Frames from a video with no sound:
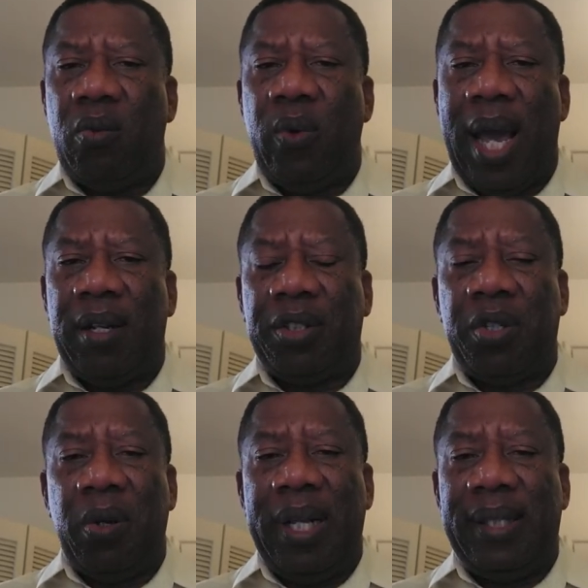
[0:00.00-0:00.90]
We are not
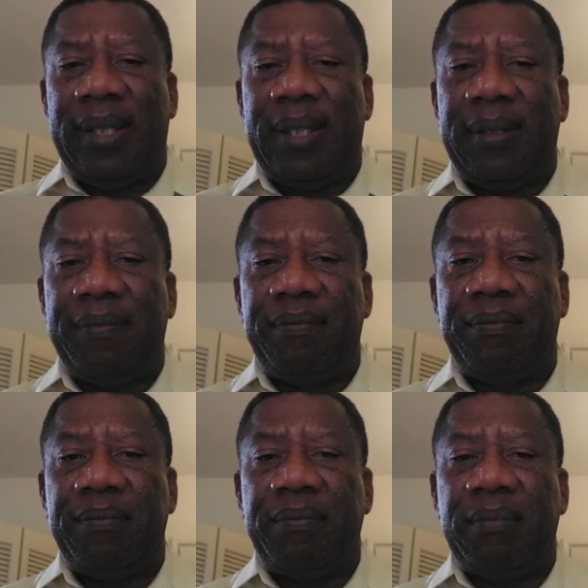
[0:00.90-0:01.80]
colleagues.
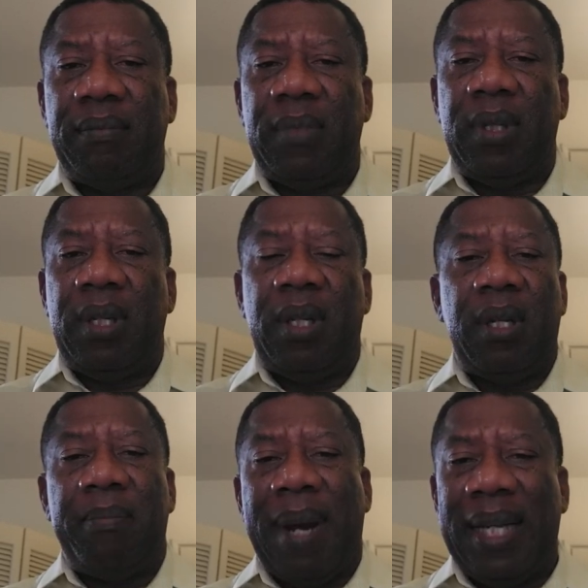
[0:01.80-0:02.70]

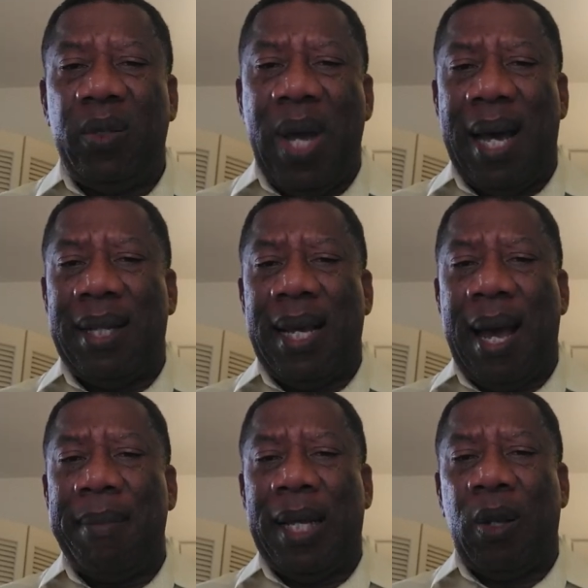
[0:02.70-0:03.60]
By the way,
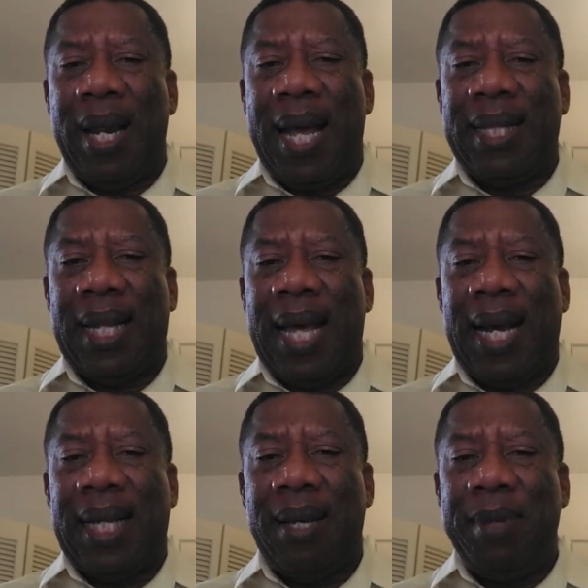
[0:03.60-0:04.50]
I'm a lawyer and an
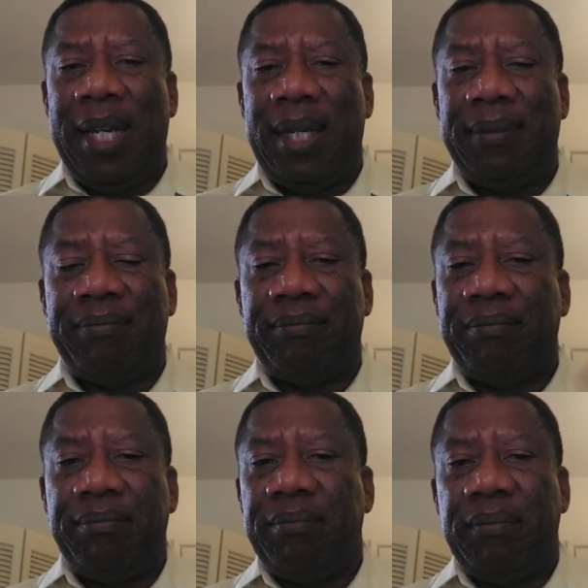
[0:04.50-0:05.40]
academic.
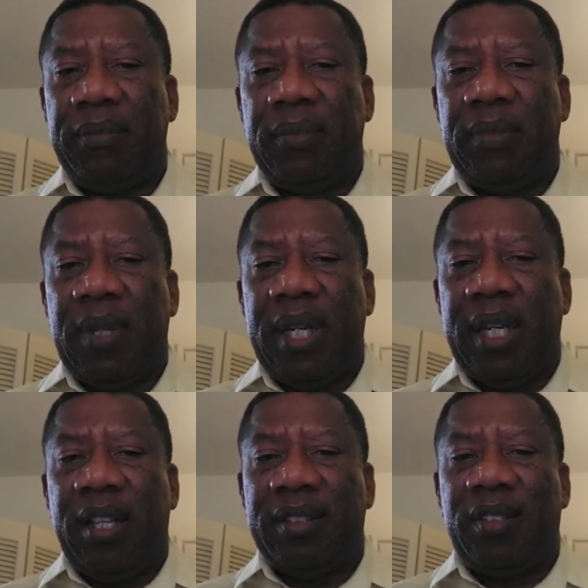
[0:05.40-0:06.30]

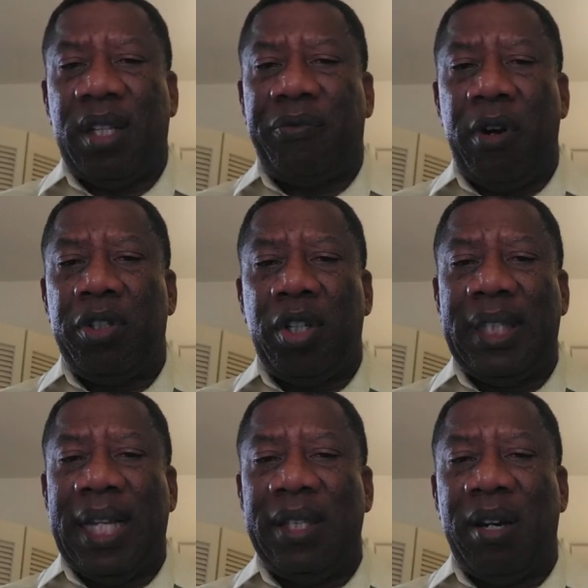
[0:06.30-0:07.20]
He does not function
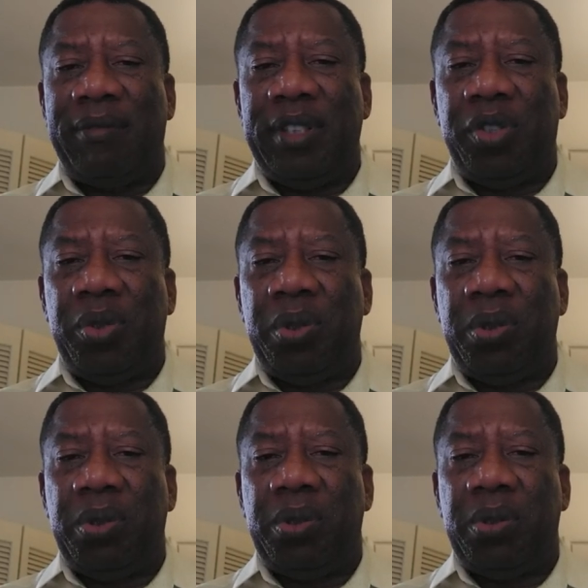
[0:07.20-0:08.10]
in any of these
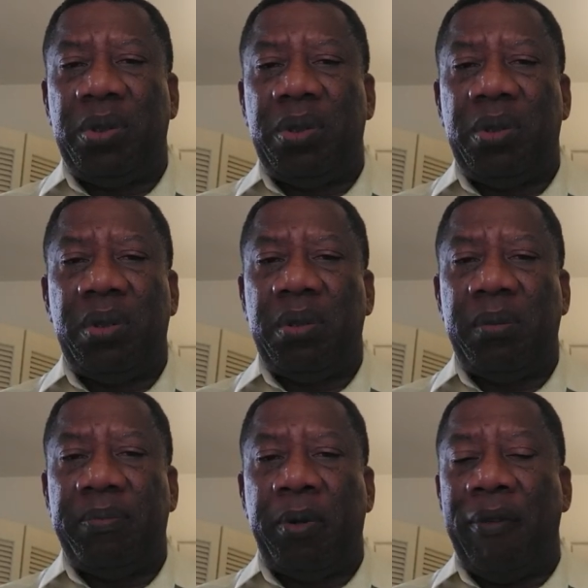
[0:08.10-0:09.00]
two
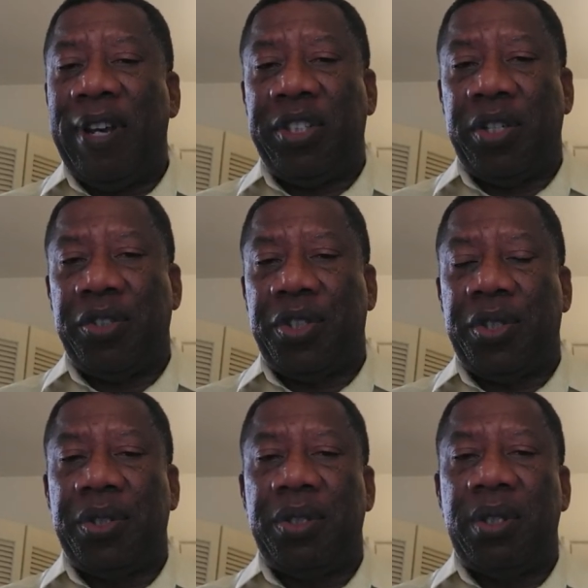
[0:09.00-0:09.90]

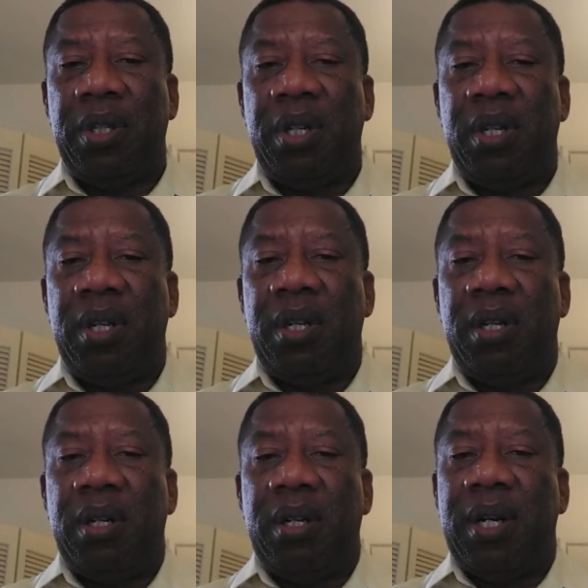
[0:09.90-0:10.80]
professions.
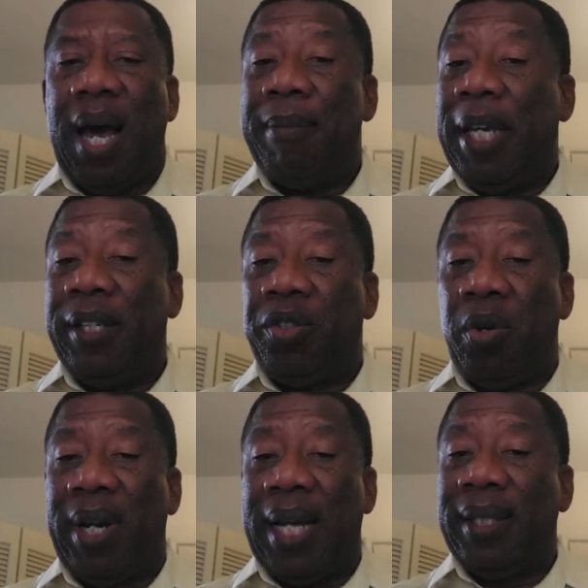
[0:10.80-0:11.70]
I'm a
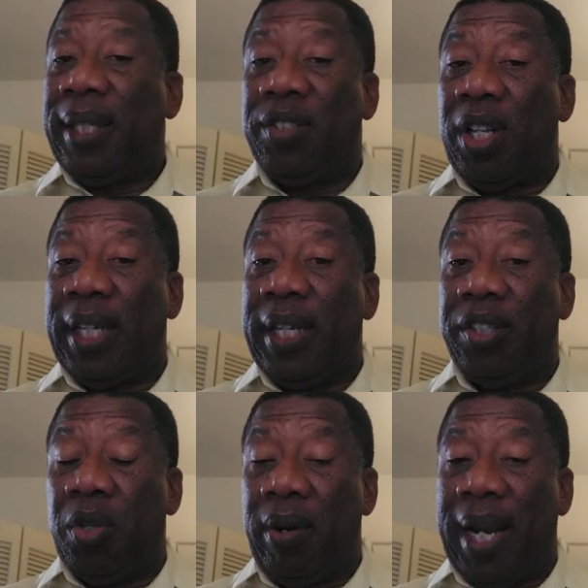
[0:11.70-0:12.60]
historian. He's not a
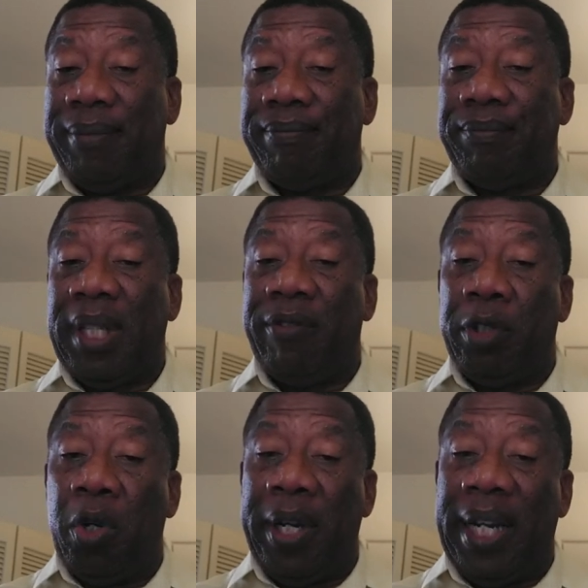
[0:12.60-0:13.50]
historian,
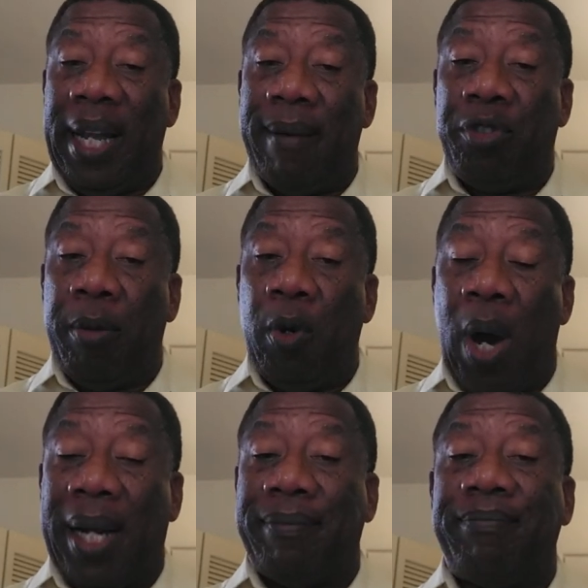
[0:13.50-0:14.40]
even though he claims to be
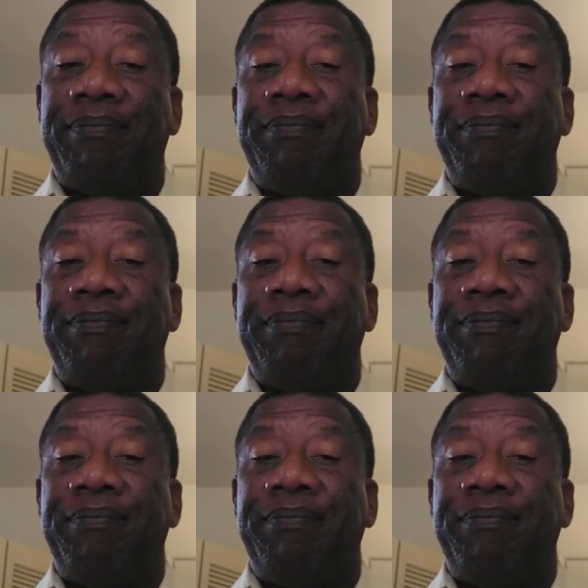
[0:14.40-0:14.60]
one.